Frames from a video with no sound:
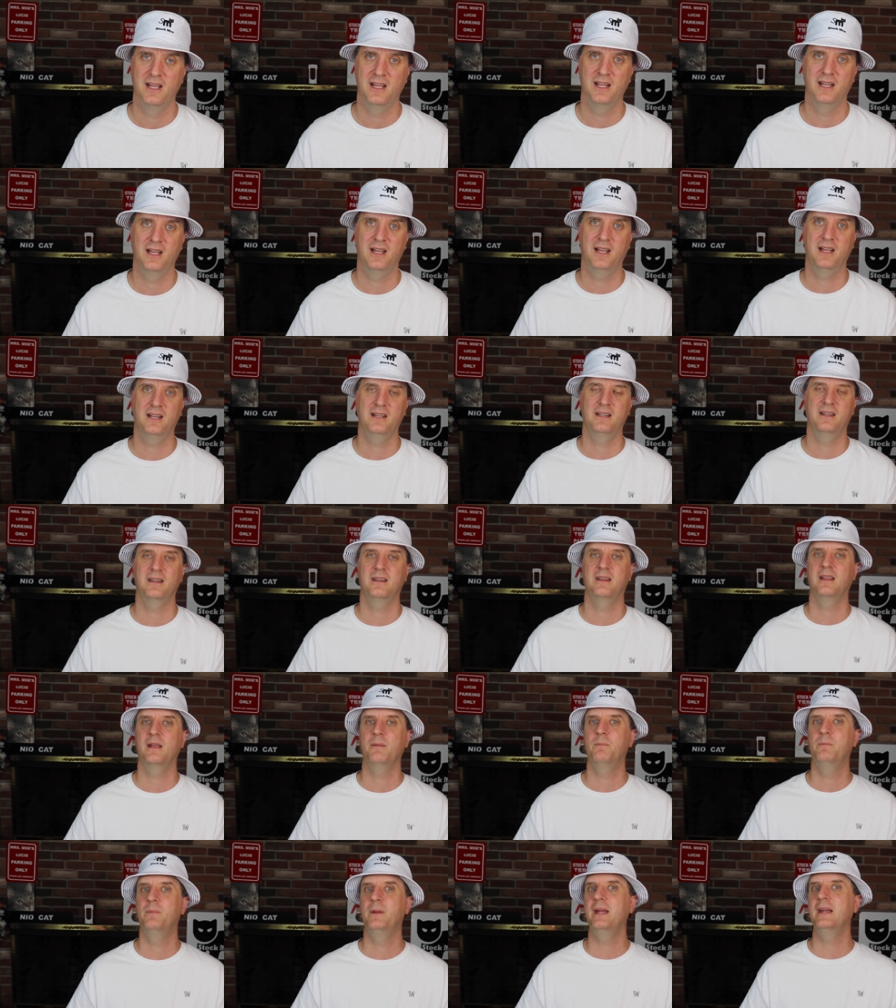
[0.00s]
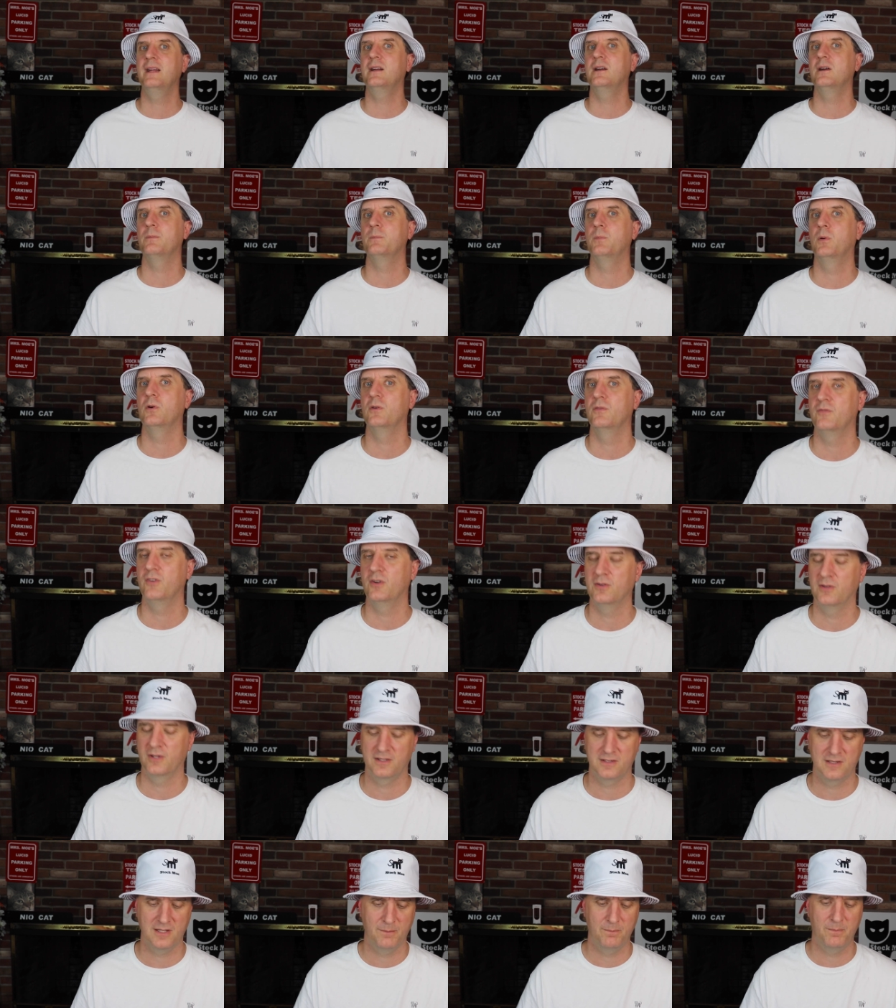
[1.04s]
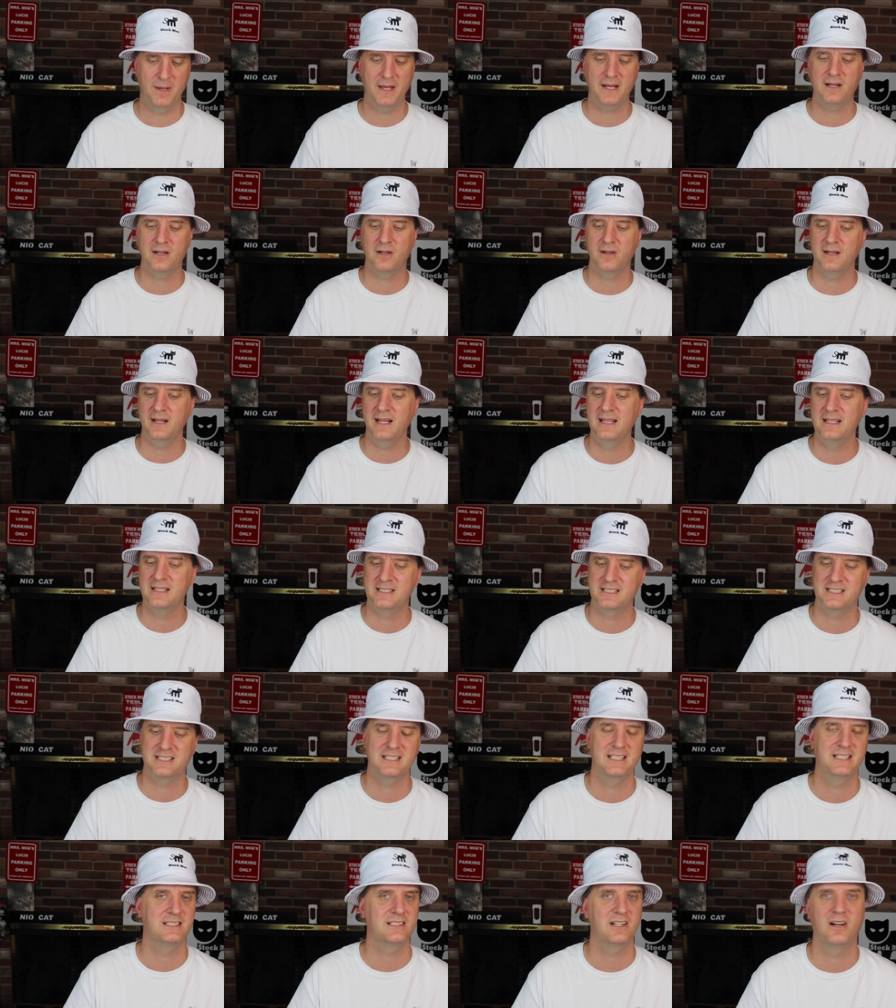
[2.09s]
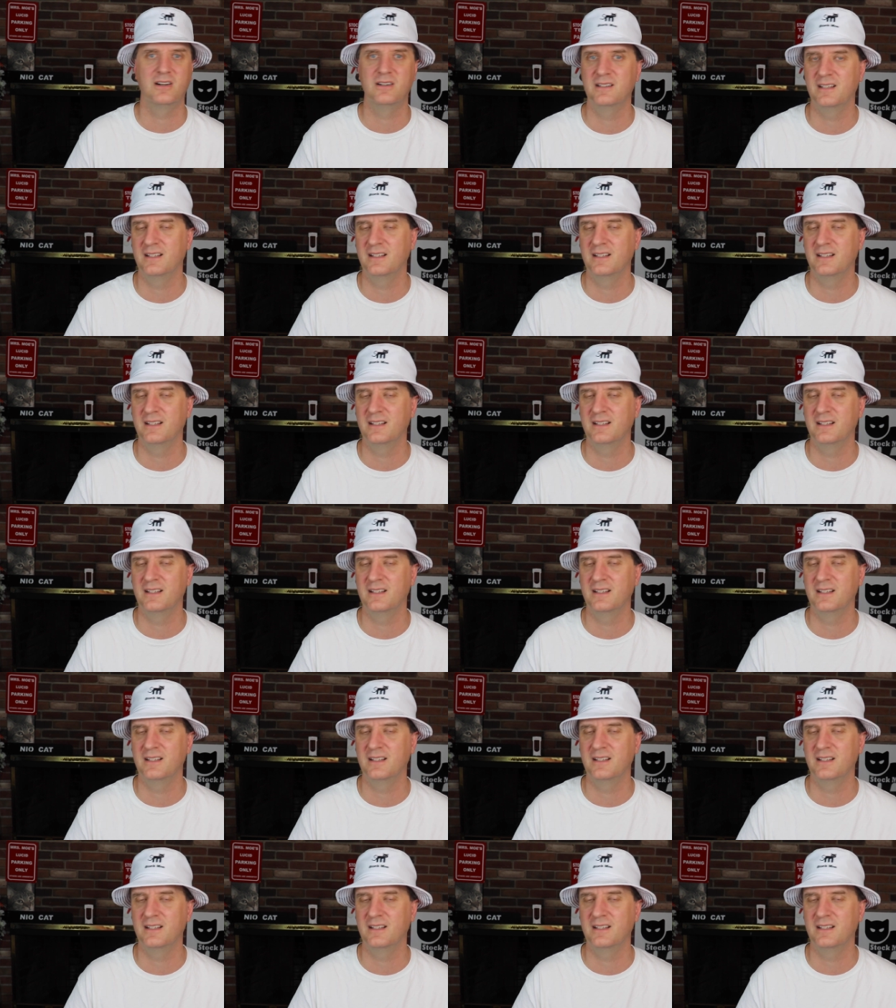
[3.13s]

And the bigger portfolio, the bigger indices,